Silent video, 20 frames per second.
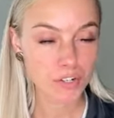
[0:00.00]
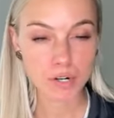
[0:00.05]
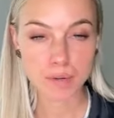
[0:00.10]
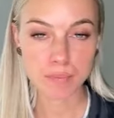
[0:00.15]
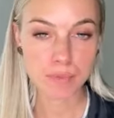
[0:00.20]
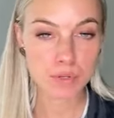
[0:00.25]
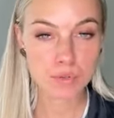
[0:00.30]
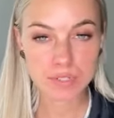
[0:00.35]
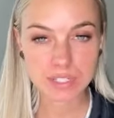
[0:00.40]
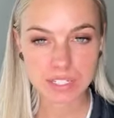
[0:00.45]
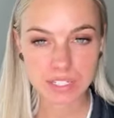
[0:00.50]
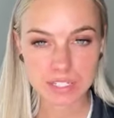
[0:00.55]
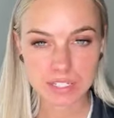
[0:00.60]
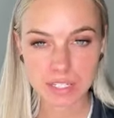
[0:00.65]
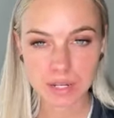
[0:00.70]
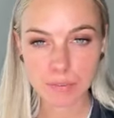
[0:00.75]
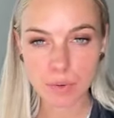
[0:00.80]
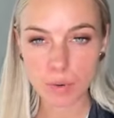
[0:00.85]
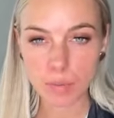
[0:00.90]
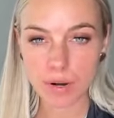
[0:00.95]
immune
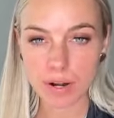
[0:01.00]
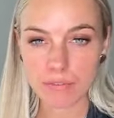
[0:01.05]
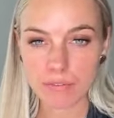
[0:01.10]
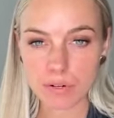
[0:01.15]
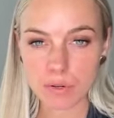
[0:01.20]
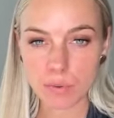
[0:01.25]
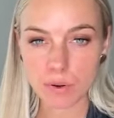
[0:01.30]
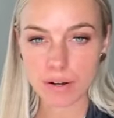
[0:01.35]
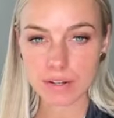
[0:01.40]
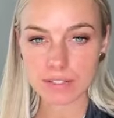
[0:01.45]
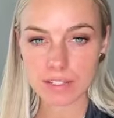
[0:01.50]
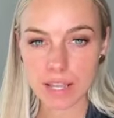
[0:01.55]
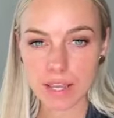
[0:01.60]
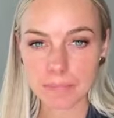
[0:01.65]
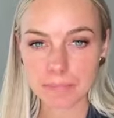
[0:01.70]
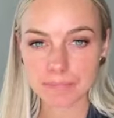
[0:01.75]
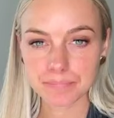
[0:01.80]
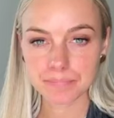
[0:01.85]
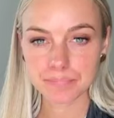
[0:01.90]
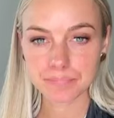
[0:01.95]
system or whatever you want to
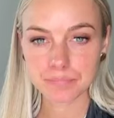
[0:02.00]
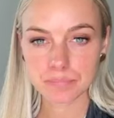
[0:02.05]
say.